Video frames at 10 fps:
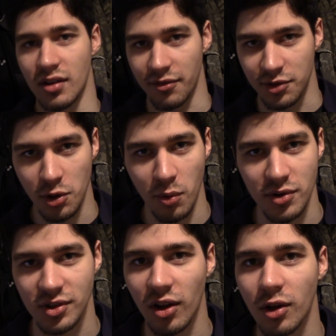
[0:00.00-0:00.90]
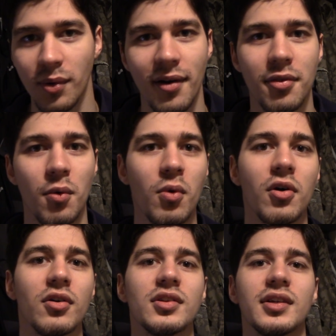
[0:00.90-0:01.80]
viewers all around the
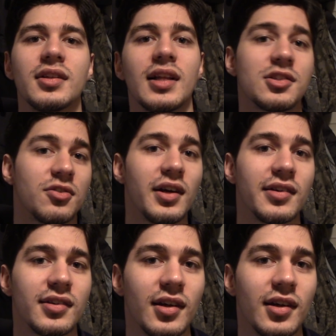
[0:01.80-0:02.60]
world, and that's great.